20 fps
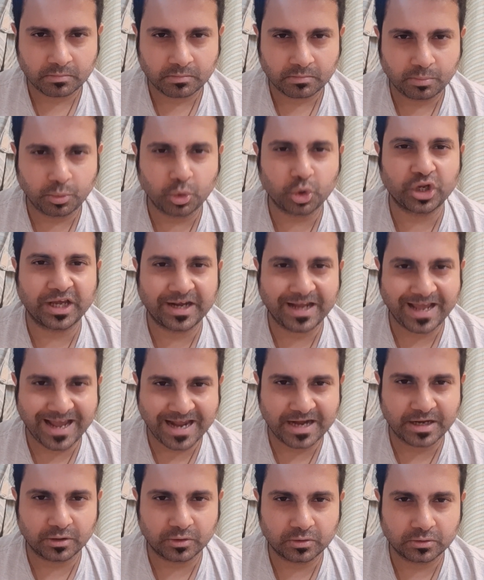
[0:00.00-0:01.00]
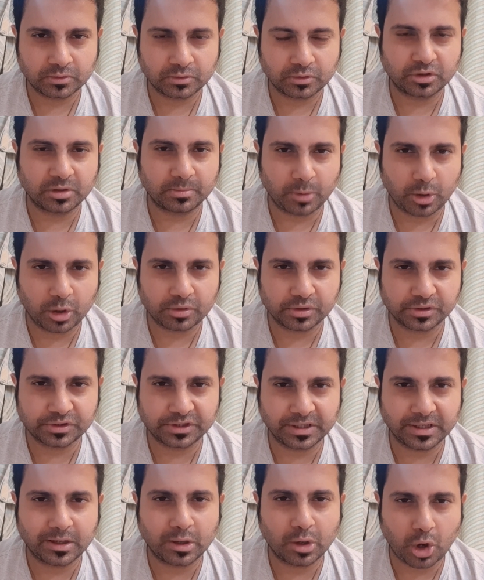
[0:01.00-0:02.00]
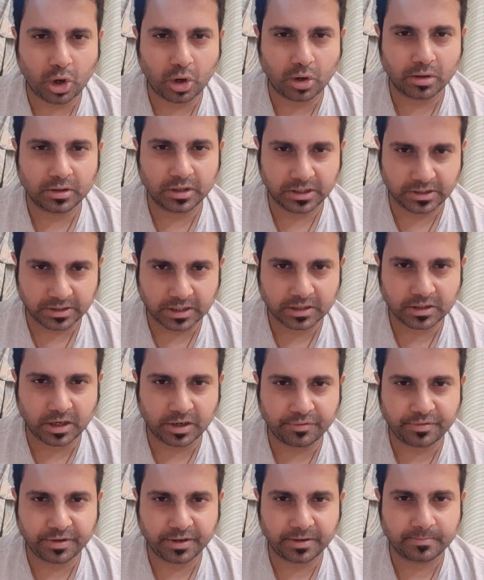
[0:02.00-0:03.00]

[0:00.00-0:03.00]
putting an end to democracy and law in that country.